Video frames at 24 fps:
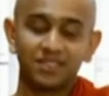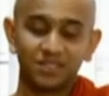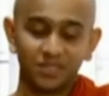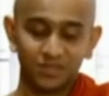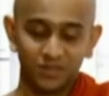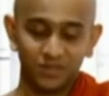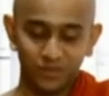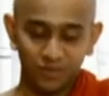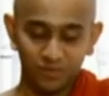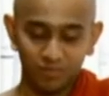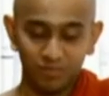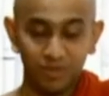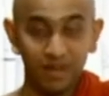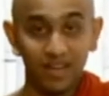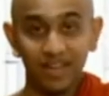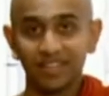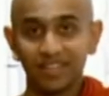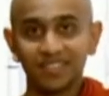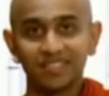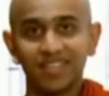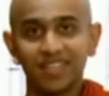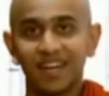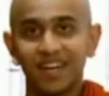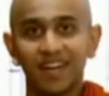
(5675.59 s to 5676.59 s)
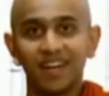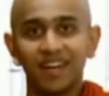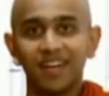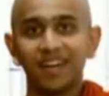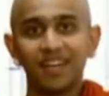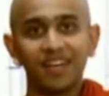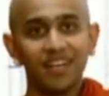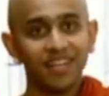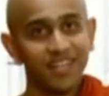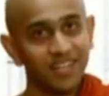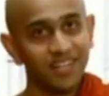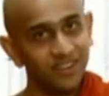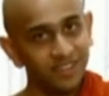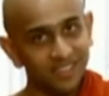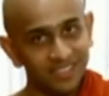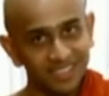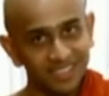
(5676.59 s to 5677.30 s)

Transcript: So plants are not